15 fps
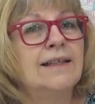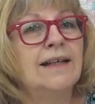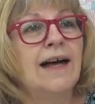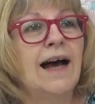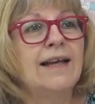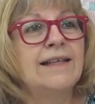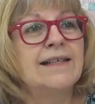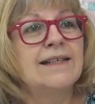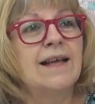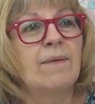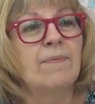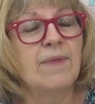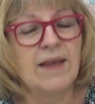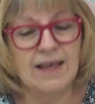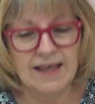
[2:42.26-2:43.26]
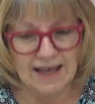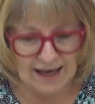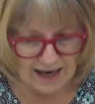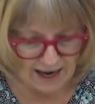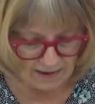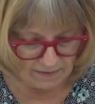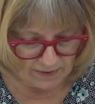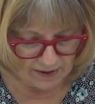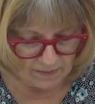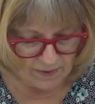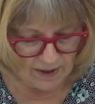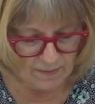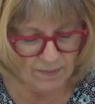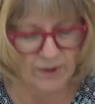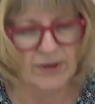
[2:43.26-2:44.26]
I just kept thinking, I really
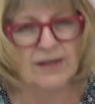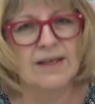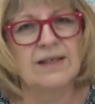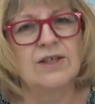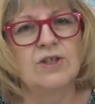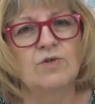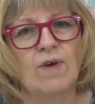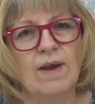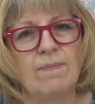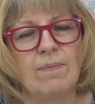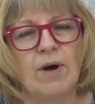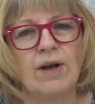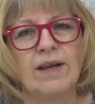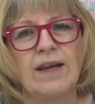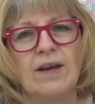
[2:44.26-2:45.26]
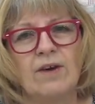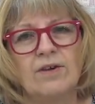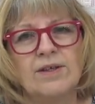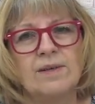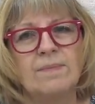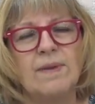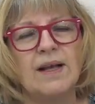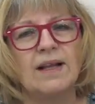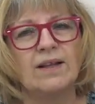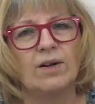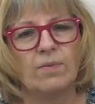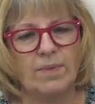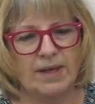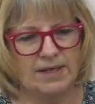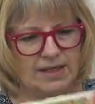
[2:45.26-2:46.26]
want to put a stripe on here. It's something a
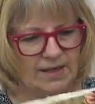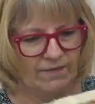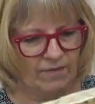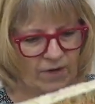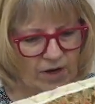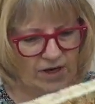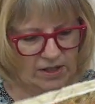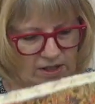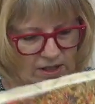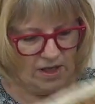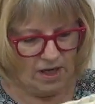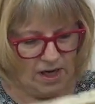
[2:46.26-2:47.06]
little bit different.